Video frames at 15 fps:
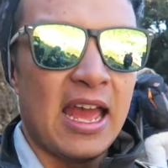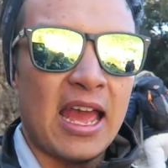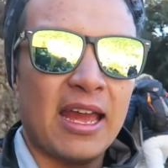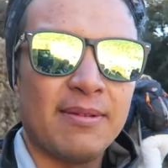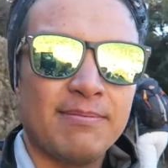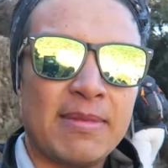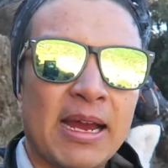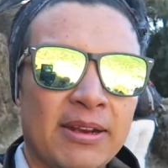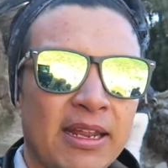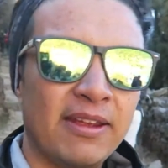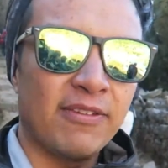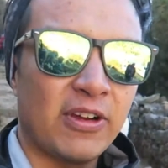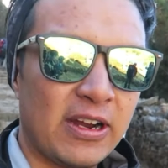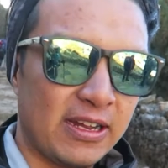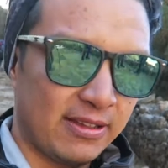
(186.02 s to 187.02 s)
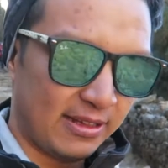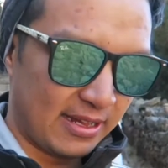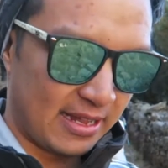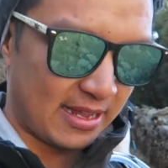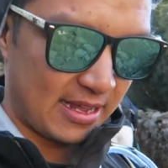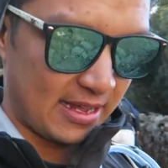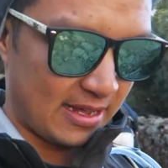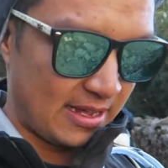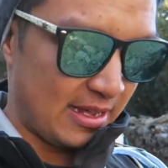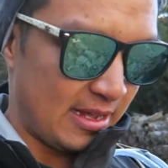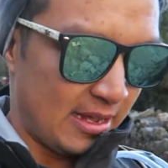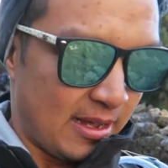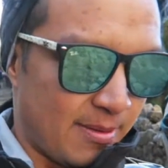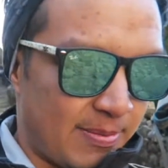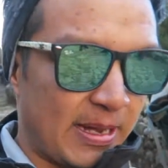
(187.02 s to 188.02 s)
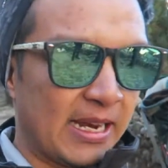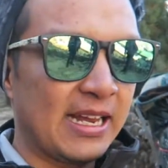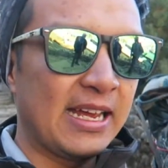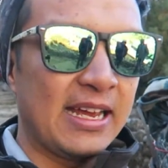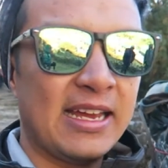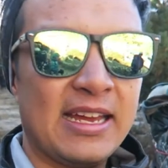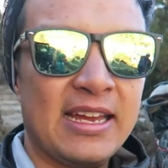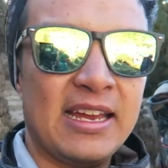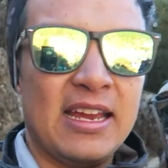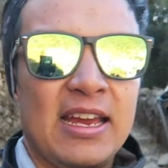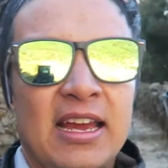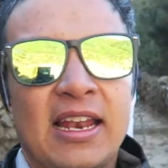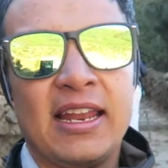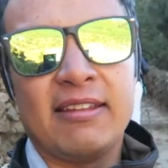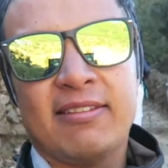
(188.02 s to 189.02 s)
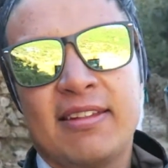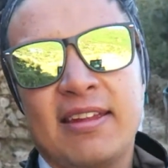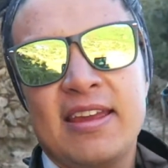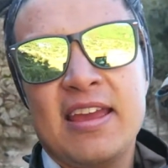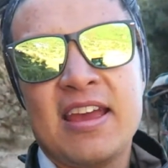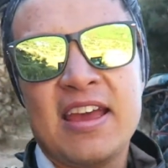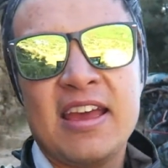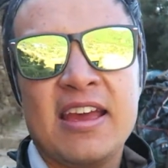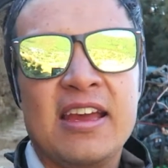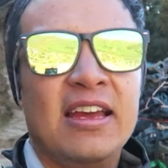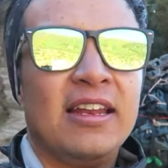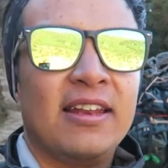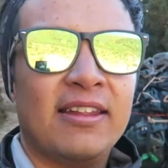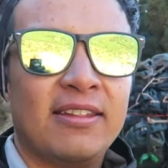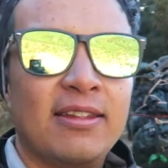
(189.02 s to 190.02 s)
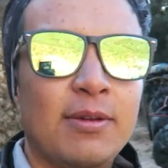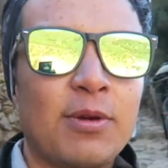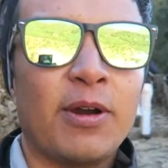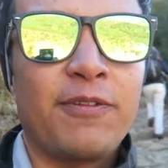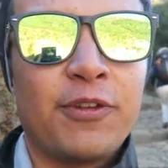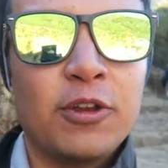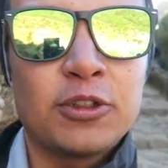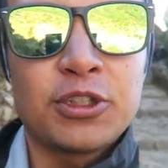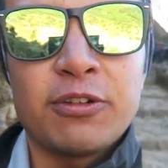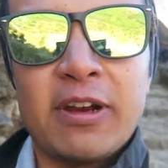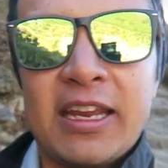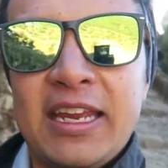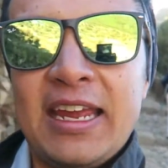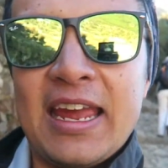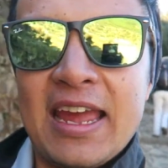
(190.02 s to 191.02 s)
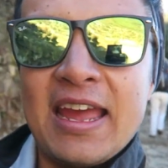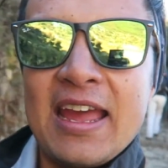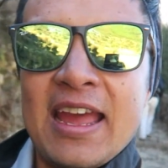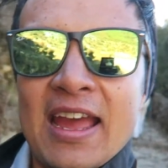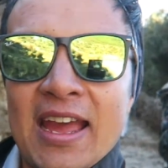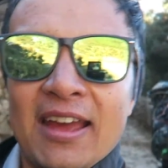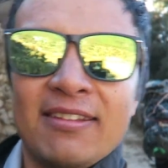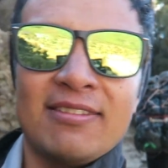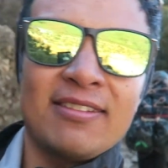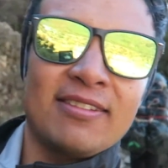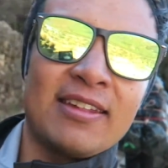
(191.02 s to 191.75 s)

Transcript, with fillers: at Mount Everest. But let's see, let's see what future Ricky has to